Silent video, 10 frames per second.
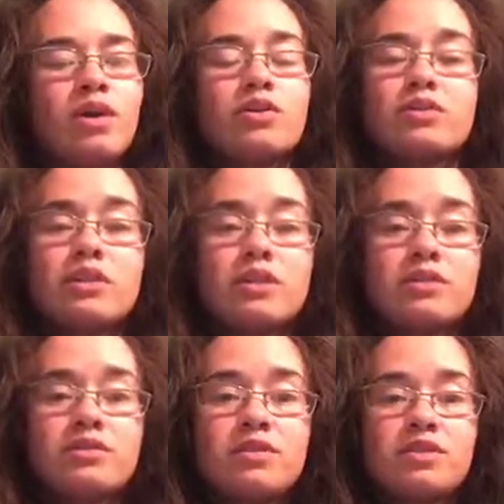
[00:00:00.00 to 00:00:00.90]
hard
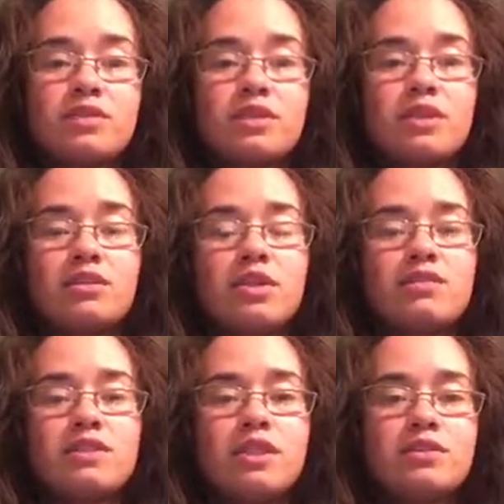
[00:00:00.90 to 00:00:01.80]
things, things that take a lot
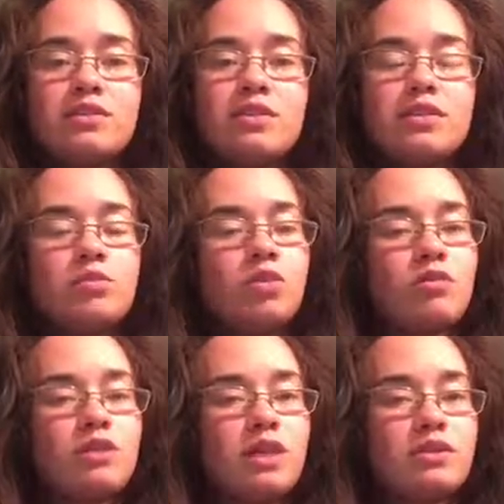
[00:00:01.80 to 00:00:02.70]
of intensity, to more
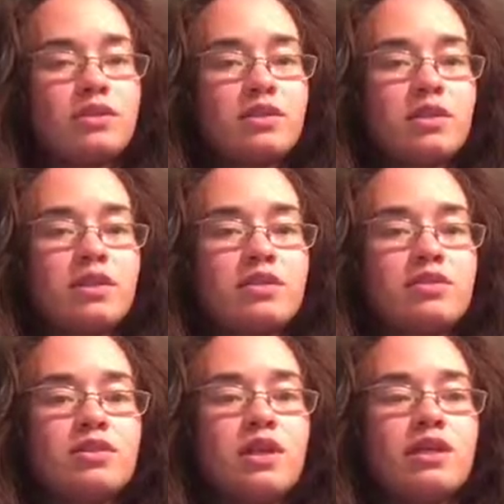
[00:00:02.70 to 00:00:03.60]
relaxing
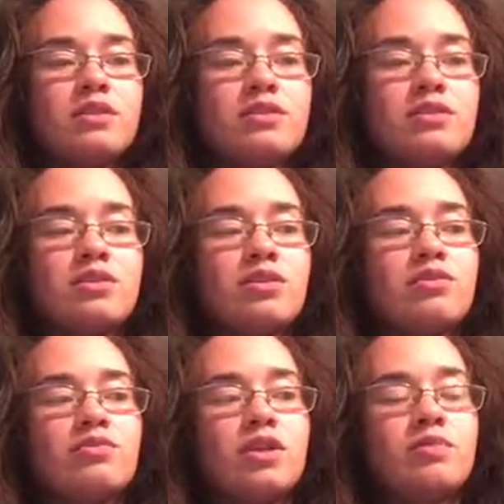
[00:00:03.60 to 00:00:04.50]
things. And they're
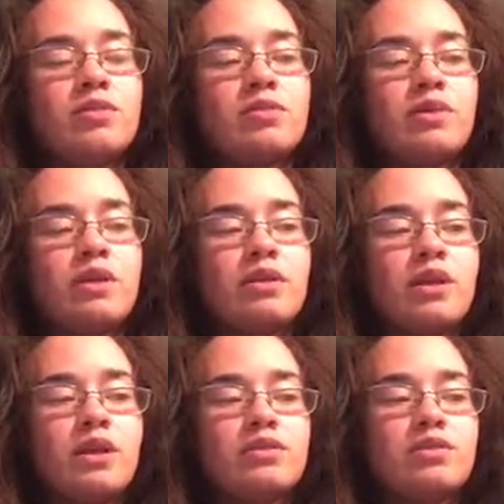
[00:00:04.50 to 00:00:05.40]
all framed in a way that
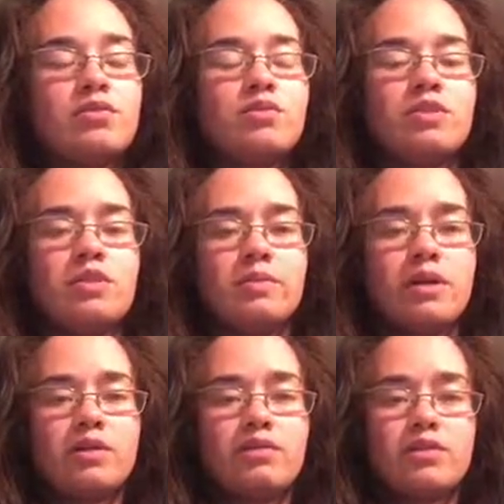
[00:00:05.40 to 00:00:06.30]
I ask you to think
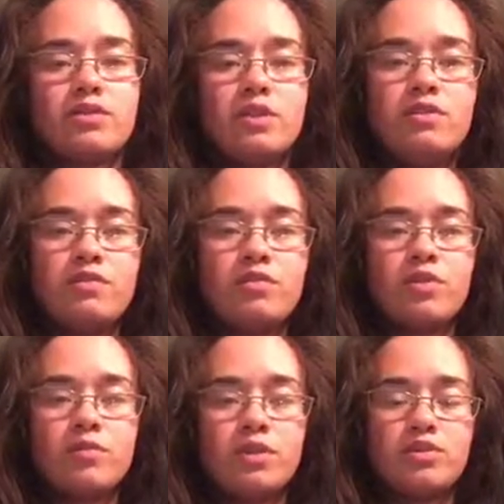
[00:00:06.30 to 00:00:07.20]
about it for yourself,
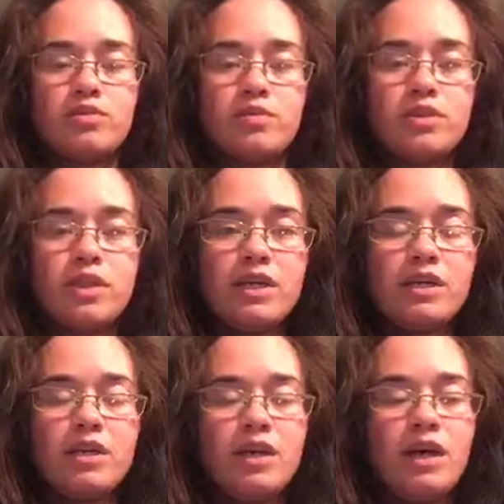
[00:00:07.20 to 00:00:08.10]
what it makes you feel
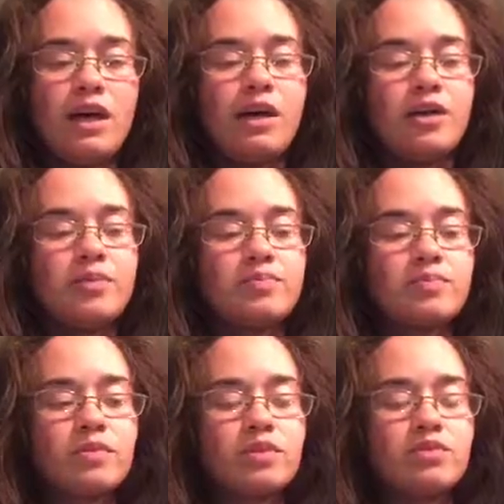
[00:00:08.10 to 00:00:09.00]
like.
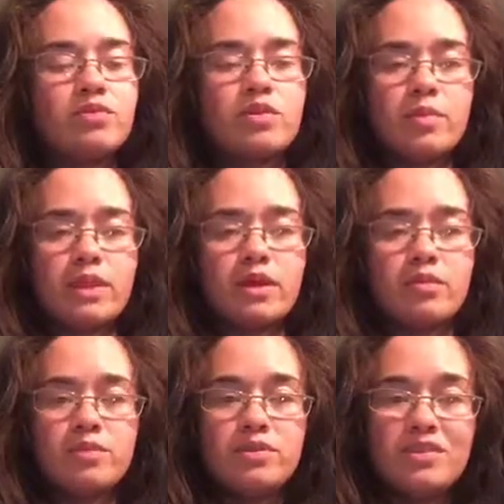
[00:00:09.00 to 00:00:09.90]
Do some
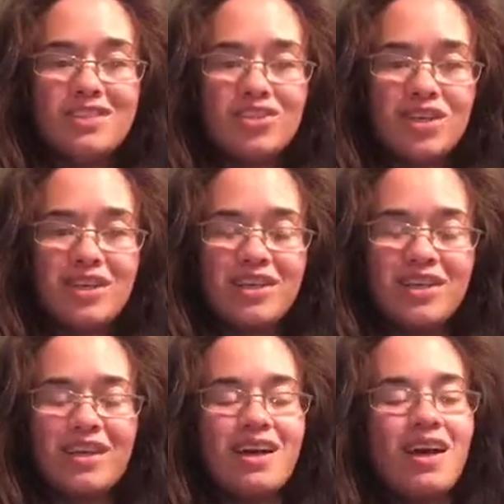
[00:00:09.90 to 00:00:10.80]
accountability
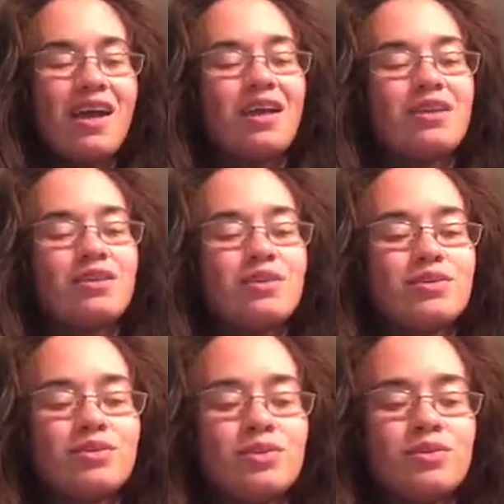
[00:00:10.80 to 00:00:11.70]
training, and
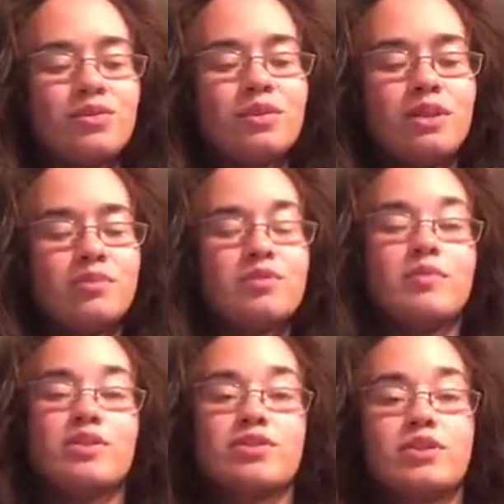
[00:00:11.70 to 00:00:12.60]
also to
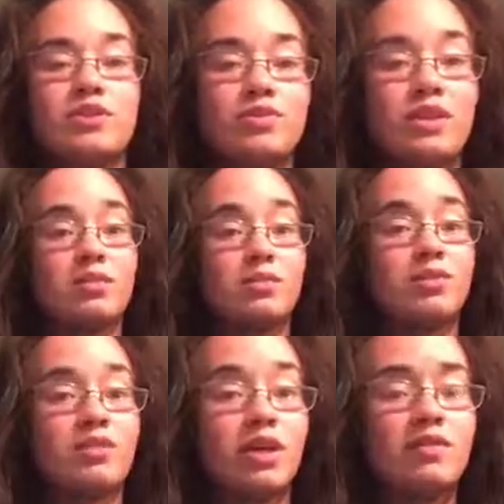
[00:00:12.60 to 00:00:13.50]
make sure that you the
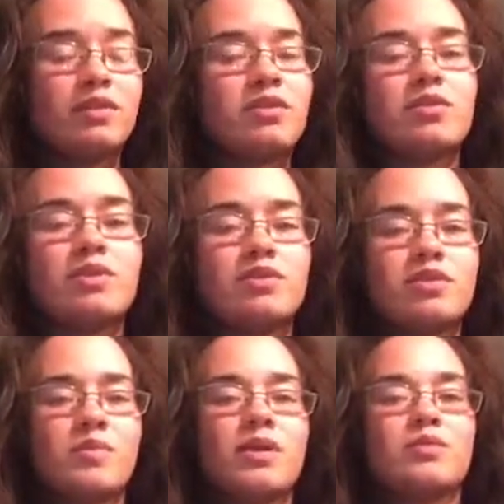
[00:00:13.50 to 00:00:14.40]
most out of it. So I don't want you
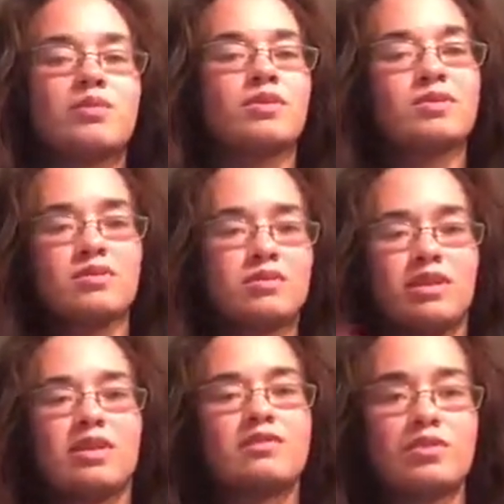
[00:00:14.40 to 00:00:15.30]
just buying a book and
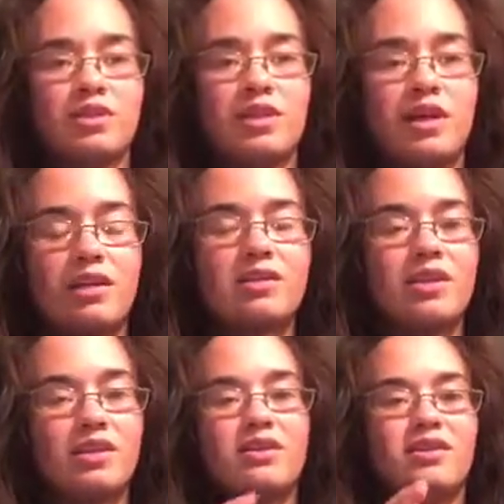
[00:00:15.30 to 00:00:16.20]
like never looking at it.
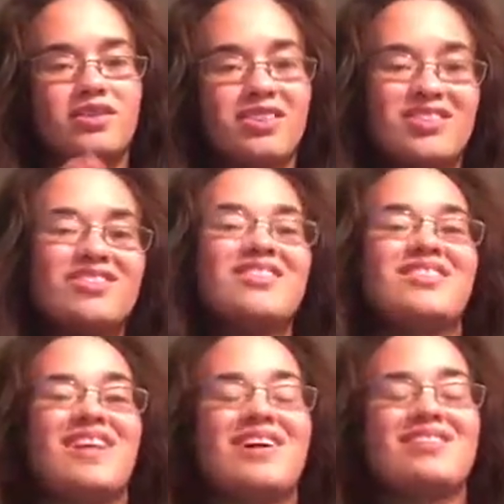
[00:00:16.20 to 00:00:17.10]
Like, you're going to do
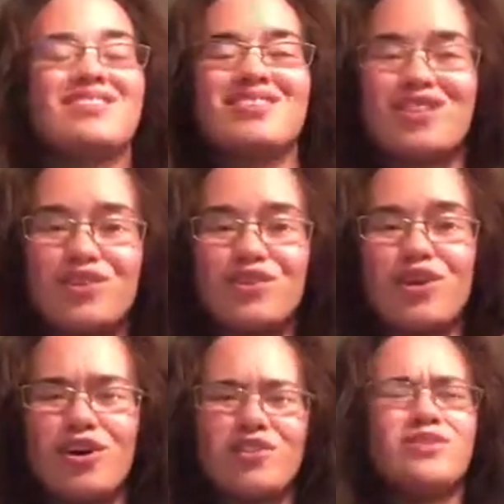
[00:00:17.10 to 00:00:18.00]
these tasks and it's going to
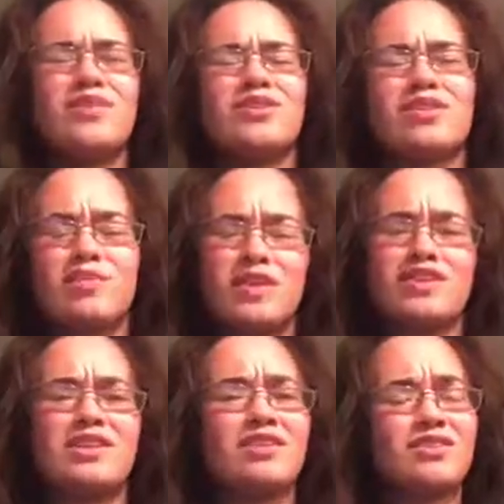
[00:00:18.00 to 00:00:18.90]
feel awesome and you're going to make
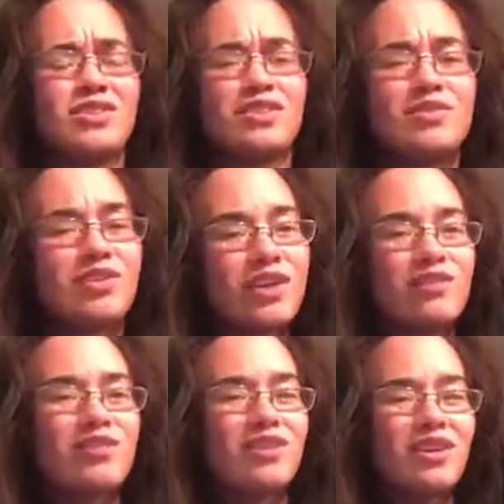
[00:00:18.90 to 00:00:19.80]
a change. So you have to be ready
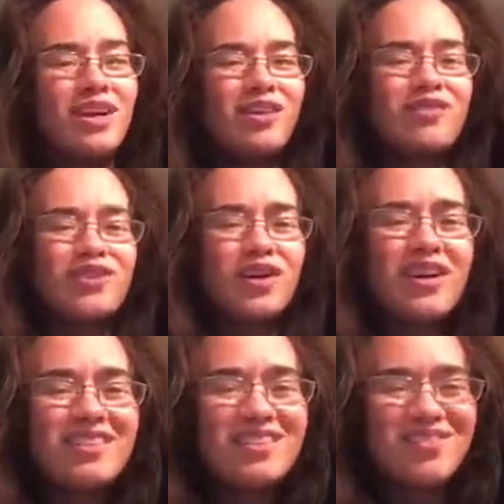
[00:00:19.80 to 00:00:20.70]
for
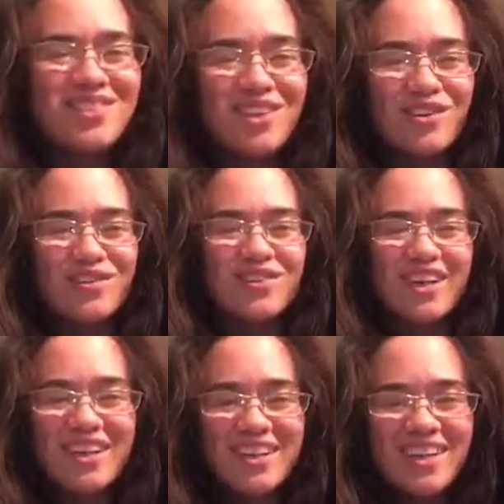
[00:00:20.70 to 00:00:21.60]
trying some stuff,
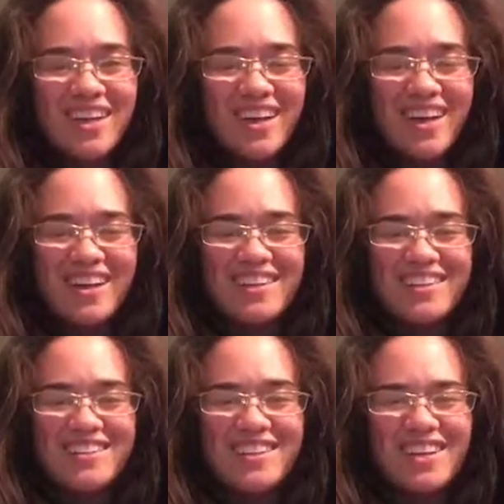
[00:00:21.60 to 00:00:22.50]
right?
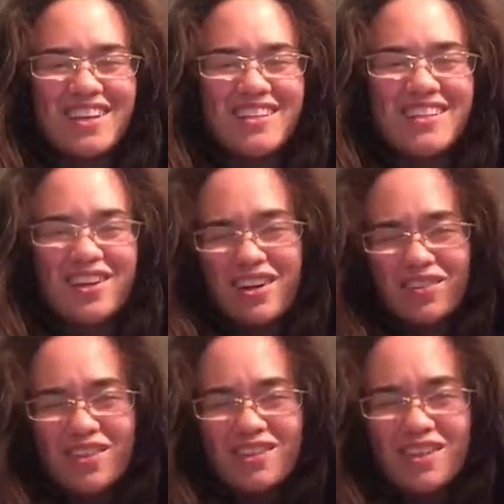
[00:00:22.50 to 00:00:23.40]
And like, they're not
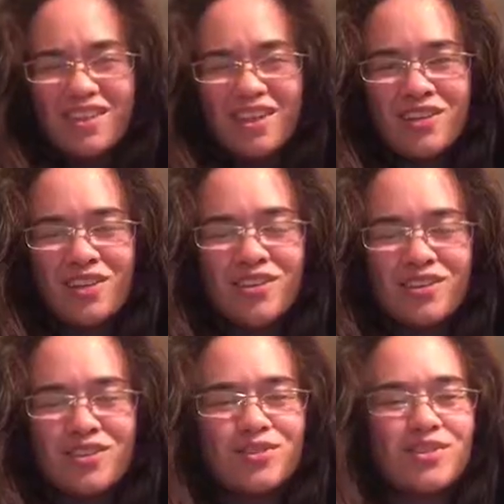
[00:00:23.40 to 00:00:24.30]
even going to take that
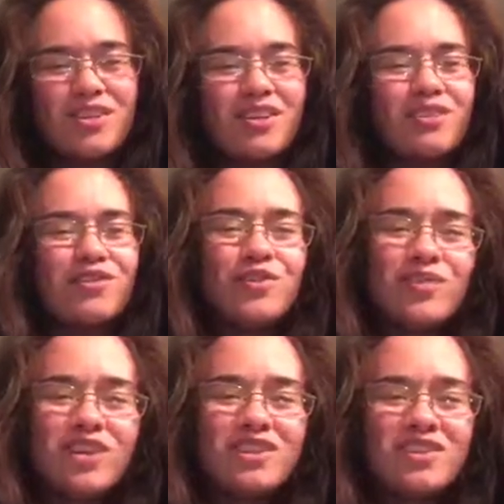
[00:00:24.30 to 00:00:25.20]
long. So it's like a few
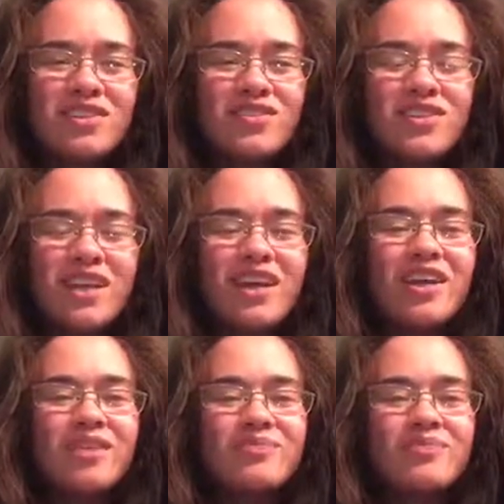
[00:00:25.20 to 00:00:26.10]
minutes out of every
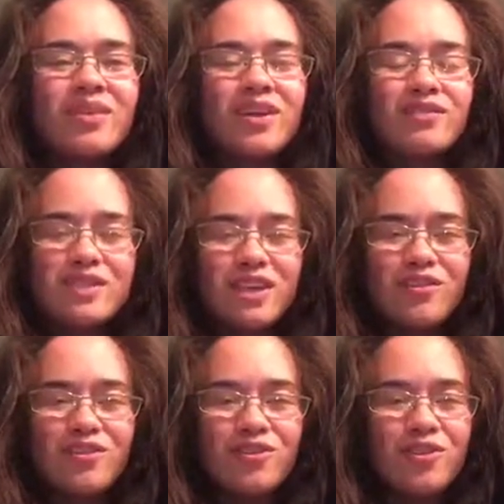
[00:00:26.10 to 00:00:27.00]

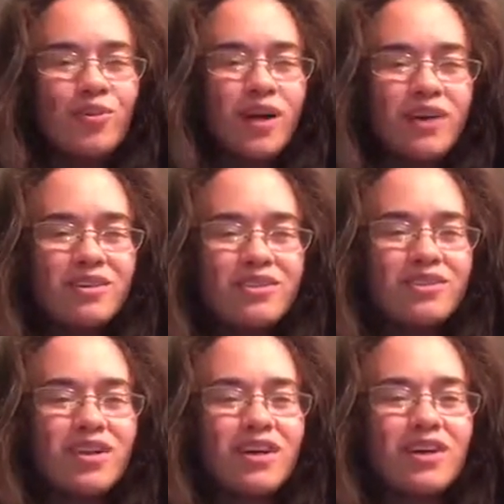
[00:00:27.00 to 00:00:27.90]
day for a little while
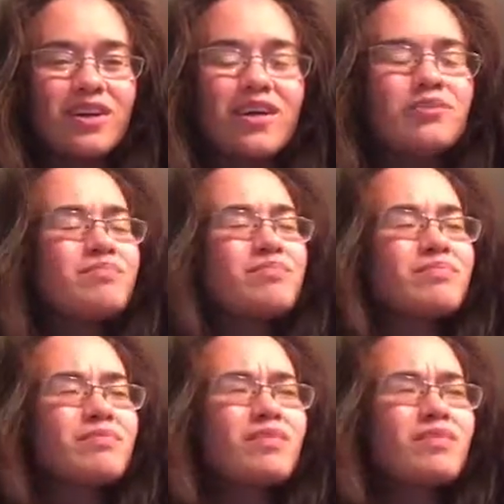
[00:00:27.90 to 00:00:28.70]
to try it all out,